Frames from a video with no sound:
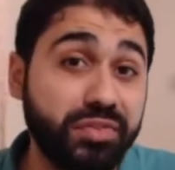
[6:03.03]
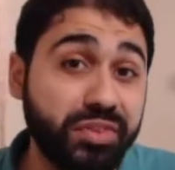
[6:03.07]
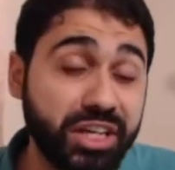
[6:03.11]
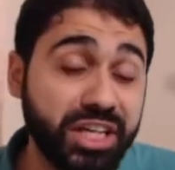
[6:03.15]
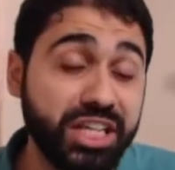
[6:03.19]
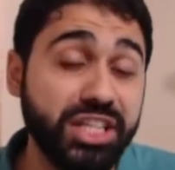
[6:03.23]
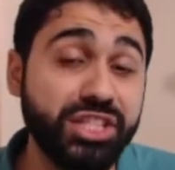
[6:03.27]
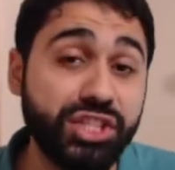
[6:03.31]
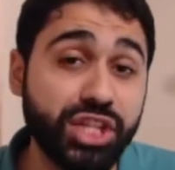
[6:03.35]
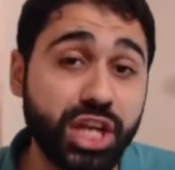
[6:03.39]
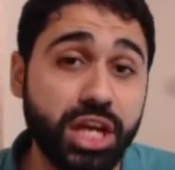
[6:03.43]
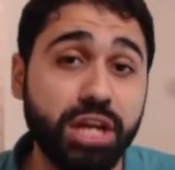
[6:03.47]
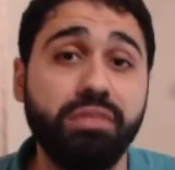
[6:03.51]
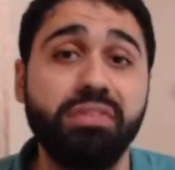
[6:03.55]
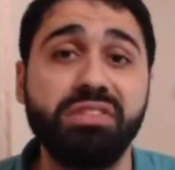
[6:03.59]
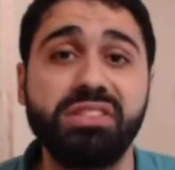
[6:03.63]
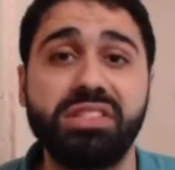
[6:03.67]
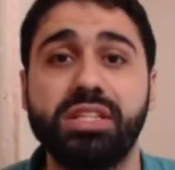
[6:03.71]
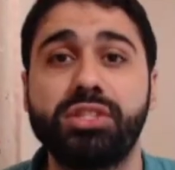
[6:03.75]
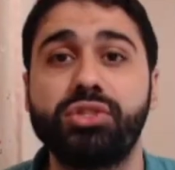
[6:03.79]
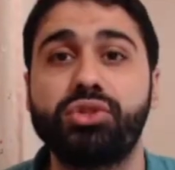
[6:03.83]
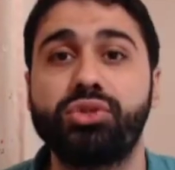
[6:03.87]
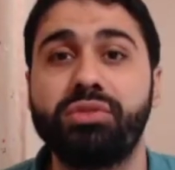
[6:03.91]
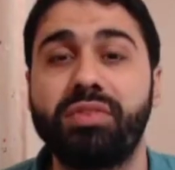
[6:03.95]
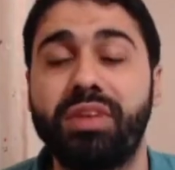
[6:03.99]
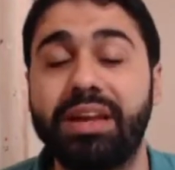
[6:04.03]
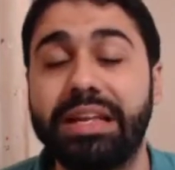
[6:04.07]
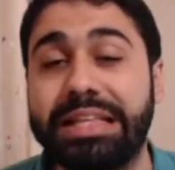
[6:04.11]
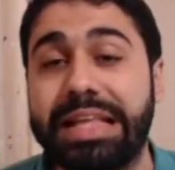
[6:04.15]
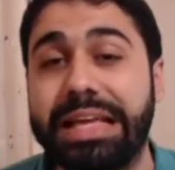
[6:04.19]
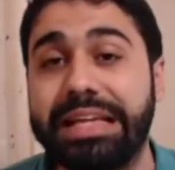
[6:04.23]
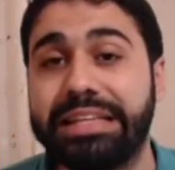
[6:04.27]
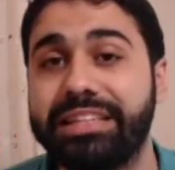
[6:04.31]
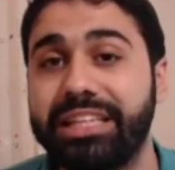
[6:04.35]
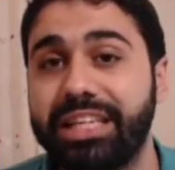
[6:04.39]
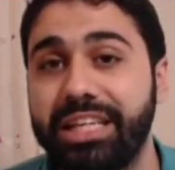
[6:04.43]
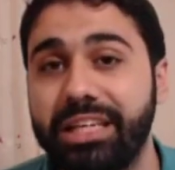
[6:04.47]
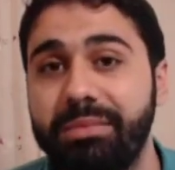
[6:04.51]
services to validate
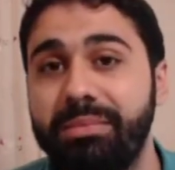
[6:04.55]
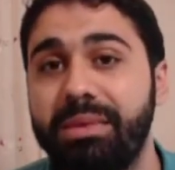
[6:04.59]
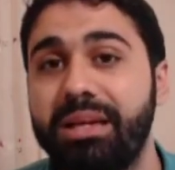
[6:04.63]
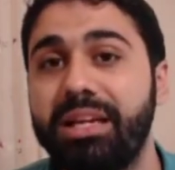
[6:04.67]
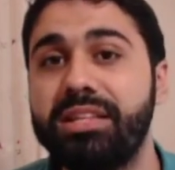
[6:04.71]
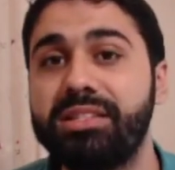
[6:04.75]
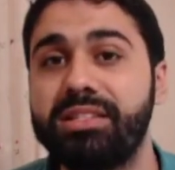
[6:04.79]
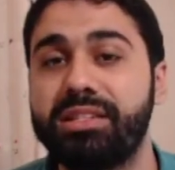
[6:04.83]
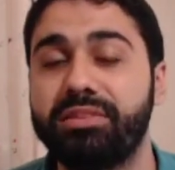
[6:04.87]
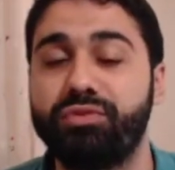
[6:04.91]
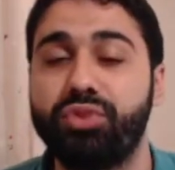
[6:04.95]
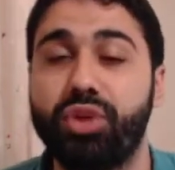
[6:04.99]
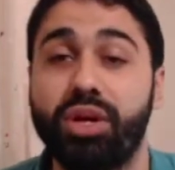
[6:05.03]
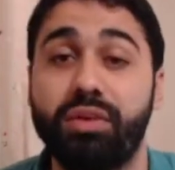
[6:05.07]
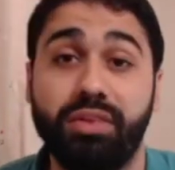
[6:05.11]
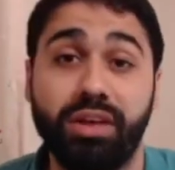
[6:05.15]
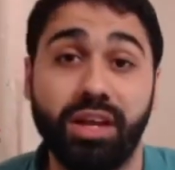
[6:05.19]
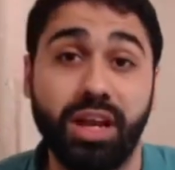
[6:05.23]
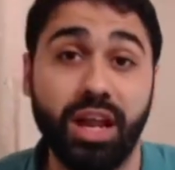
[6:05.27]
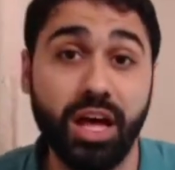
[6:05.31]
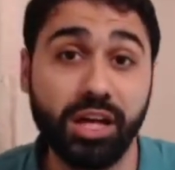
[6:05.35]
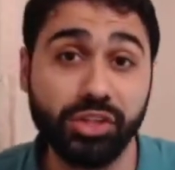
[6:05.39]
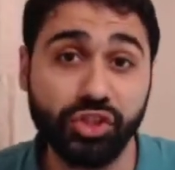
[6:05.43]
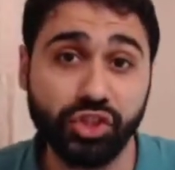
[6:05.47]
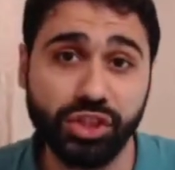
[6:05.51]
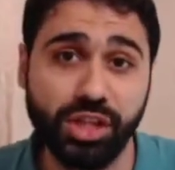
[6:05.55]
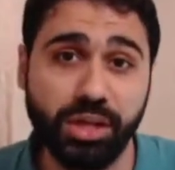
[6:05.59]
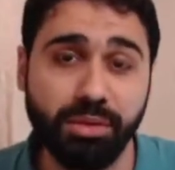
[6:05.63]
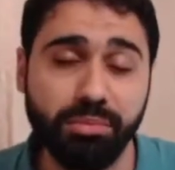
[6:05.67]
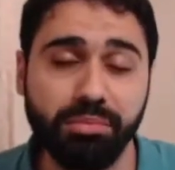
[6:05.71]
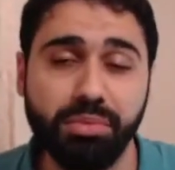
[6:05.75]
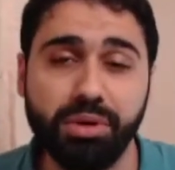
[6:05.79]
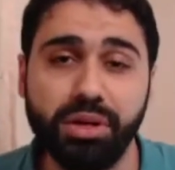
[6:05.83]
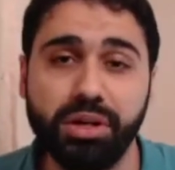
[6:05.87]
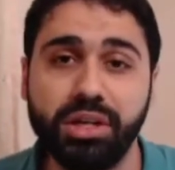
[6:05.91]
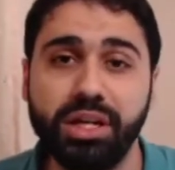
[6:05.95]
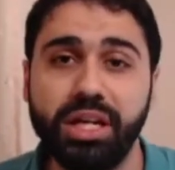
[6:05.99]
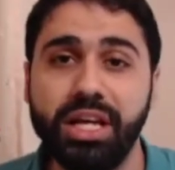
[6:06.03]
emails if you have a large
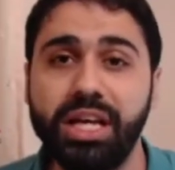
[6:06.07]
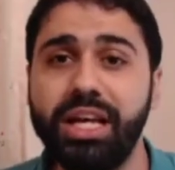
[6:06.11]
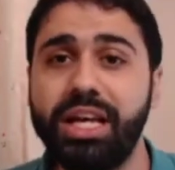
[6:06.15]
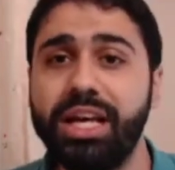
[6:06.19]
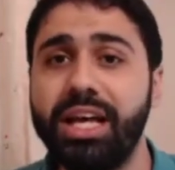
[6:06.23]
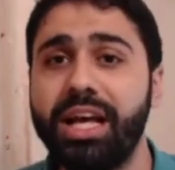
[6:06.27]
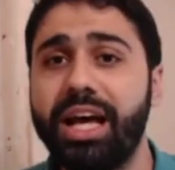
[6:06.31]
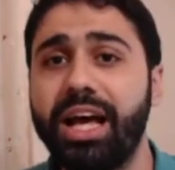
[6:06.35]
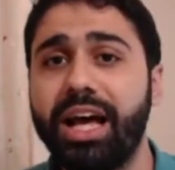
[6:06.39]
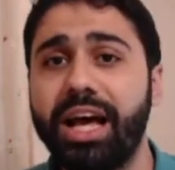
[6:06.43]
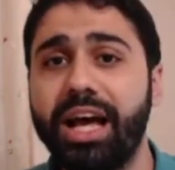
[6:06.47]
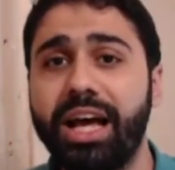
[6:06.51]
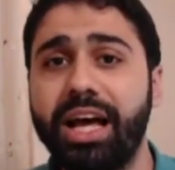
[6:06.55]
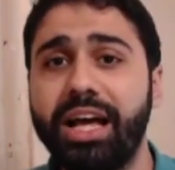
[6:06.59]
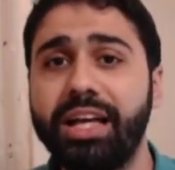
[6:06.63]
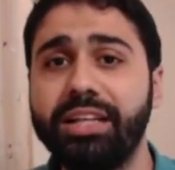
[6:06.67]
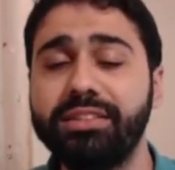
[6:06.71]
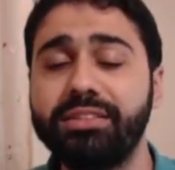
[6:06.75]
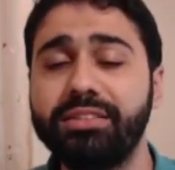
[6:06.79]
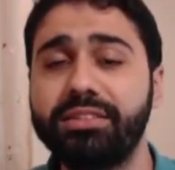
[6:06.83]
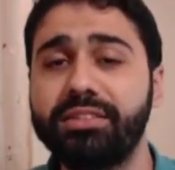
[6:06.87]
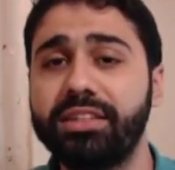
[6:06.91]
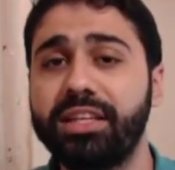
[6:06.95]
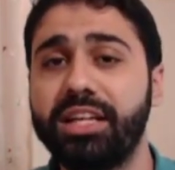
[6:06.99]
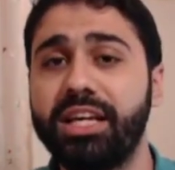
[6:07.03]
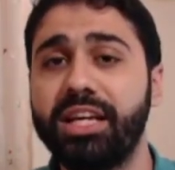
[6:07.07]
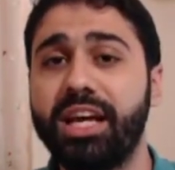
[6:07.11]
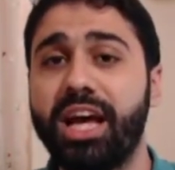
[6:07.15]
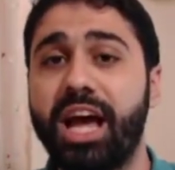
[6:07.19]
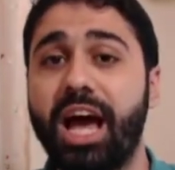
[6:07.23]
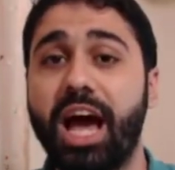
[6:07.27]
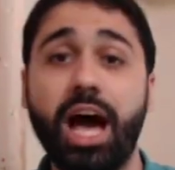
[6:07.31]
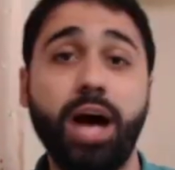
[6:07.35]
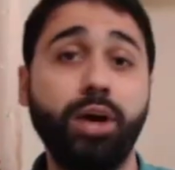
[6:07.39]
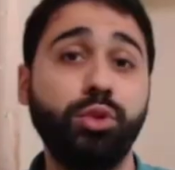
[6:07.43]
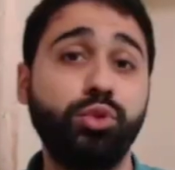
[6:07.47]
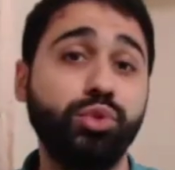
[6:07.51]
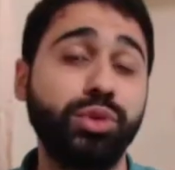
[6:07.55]
number, and how
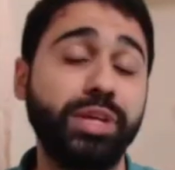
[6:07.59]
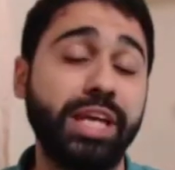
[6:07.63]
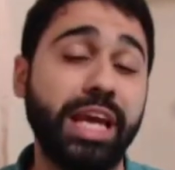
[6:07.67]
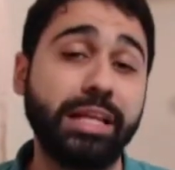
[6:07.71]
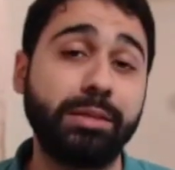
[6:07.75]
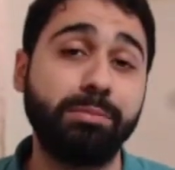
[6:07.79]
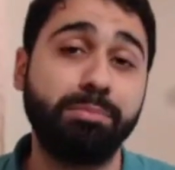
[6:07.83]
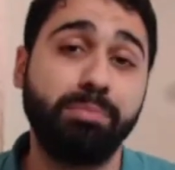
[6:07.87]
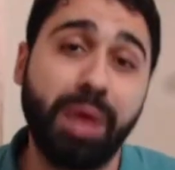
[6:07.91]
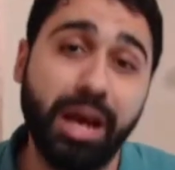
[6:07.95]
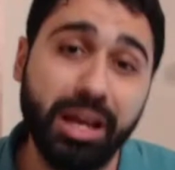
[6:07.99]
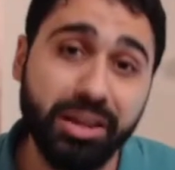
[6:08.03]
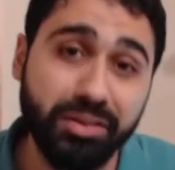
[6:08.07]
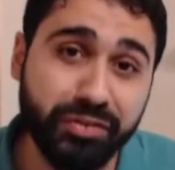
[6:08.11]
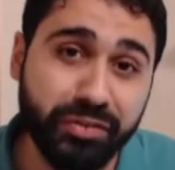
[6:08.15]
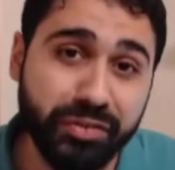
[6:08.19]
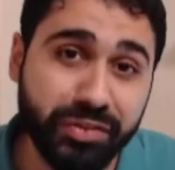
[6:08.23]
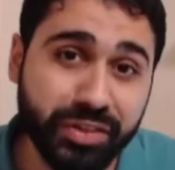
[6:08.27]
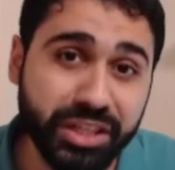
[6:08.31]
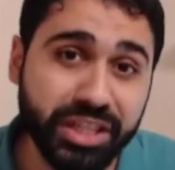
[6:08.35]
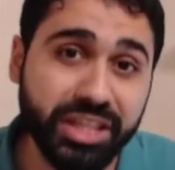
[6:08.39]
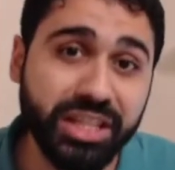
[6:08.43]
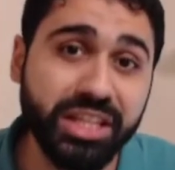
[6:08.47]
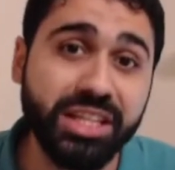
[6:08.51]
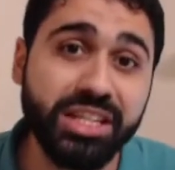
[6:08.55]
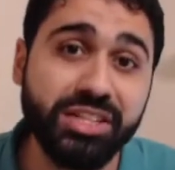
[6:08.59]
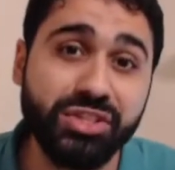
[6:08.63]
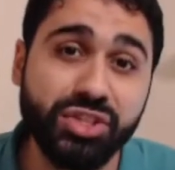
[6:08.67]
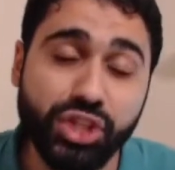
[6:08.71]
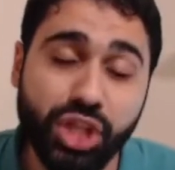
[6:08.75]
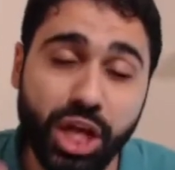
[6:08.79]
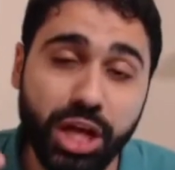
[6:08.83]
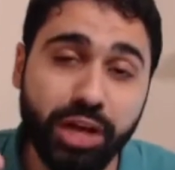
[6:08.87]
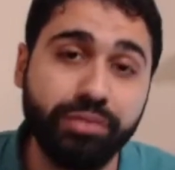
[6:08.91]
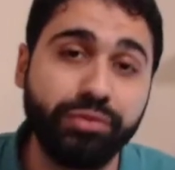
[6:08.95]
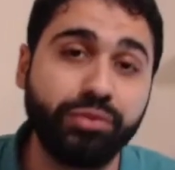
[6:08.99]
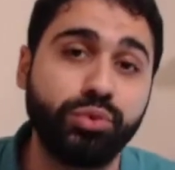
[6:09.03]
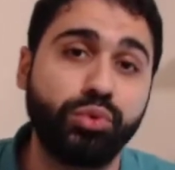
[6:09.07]
to get my free
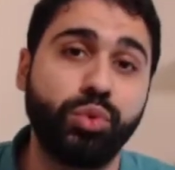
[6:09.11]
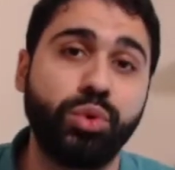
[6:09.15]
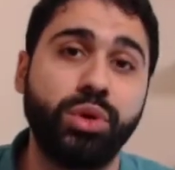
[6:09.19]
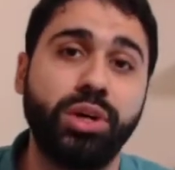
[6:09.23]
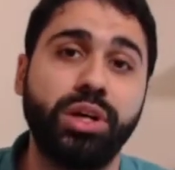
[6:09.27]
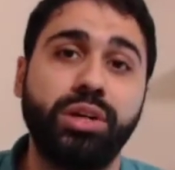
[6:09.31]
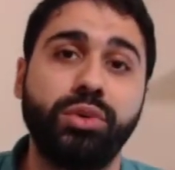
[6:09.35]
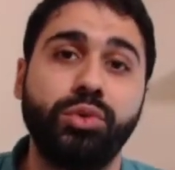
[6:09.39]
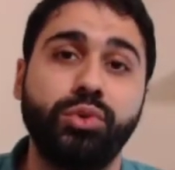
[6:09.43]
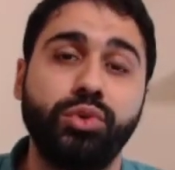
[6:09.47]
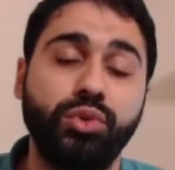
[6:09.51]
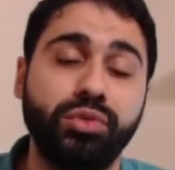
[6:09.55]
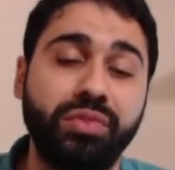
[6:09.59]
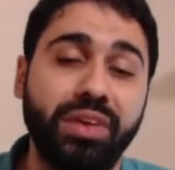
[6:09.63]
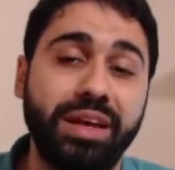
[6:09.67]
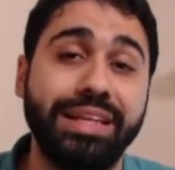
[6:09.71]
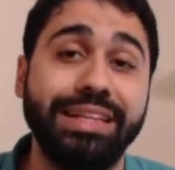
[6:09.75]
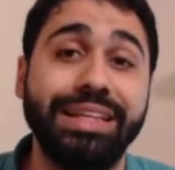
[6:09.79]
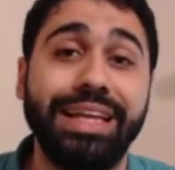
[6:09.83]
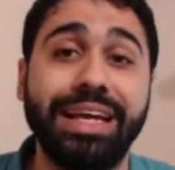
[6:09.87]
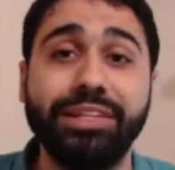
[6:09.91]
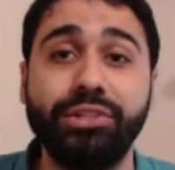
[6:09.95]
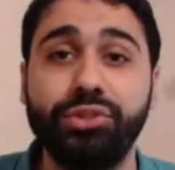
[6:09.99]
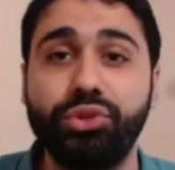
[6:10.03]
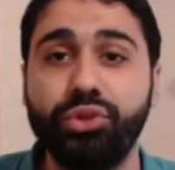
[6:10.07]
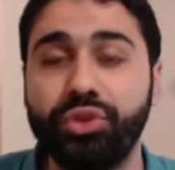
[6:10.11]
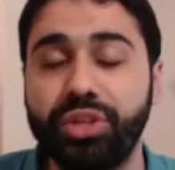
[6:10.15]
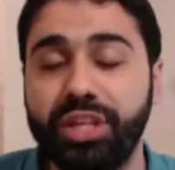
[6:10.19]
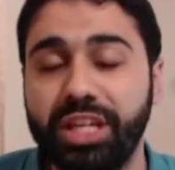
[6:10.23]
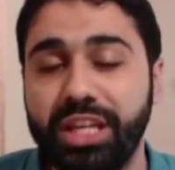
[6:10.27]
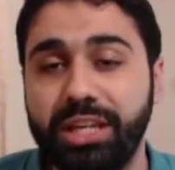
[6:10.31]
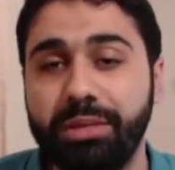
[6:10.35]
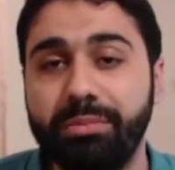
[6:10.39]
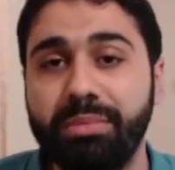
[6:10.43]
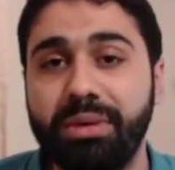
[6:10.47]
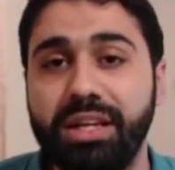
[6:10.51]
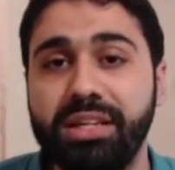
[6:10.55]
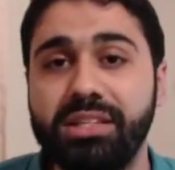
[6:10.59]
software to validate your
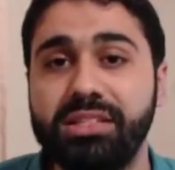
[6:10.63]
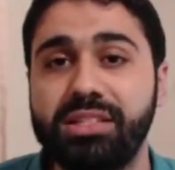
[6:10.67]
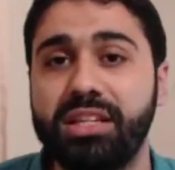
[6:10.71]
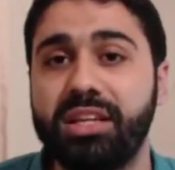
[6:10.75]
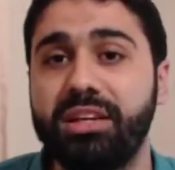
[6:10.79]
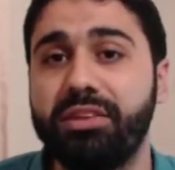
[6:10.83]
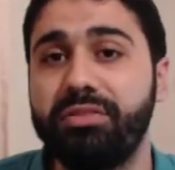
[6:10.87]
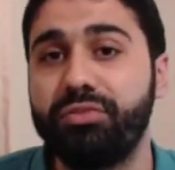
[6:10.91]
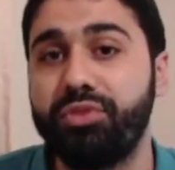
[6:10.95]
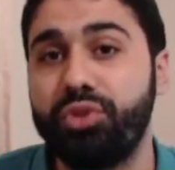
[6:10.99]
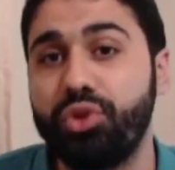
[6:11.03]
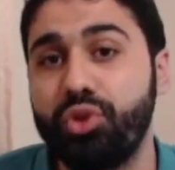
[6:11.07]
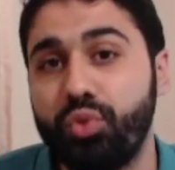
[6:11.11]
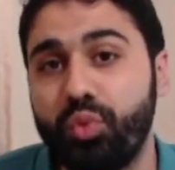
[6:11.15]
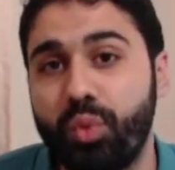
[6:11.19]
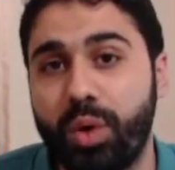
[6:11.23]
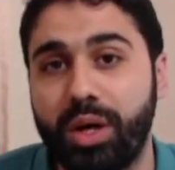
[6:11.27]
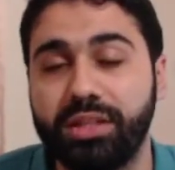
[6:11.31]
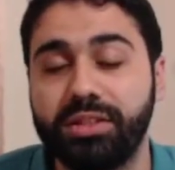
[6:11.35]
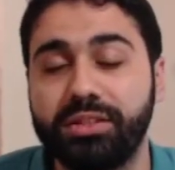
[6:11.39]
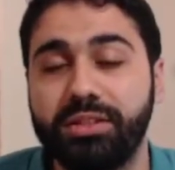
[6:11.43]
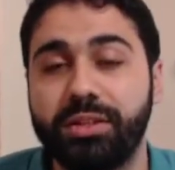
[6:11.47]
emails if you want.